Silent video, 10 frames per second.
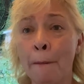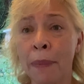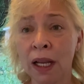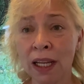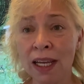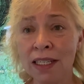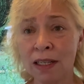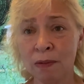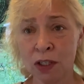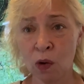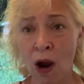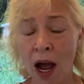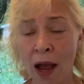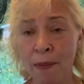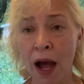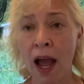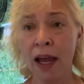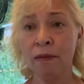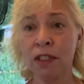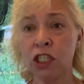please subscribe. I
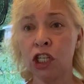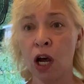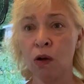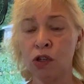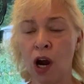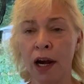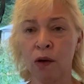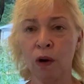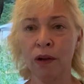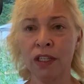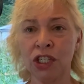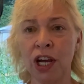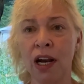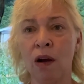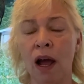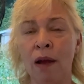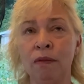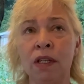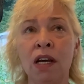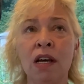am so trying to grow this channel.
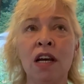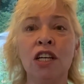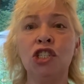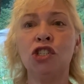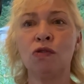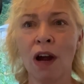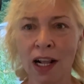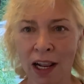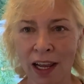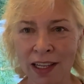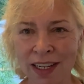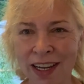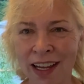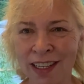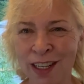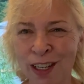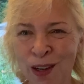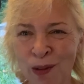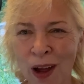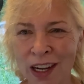I'm struggling to get to
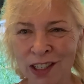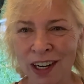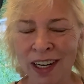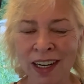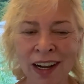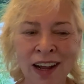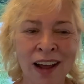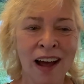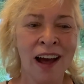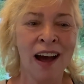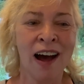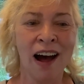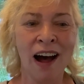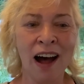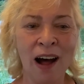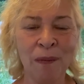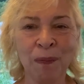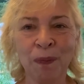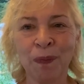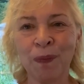200,
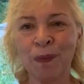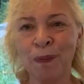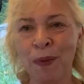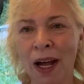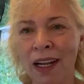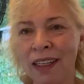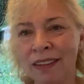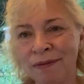but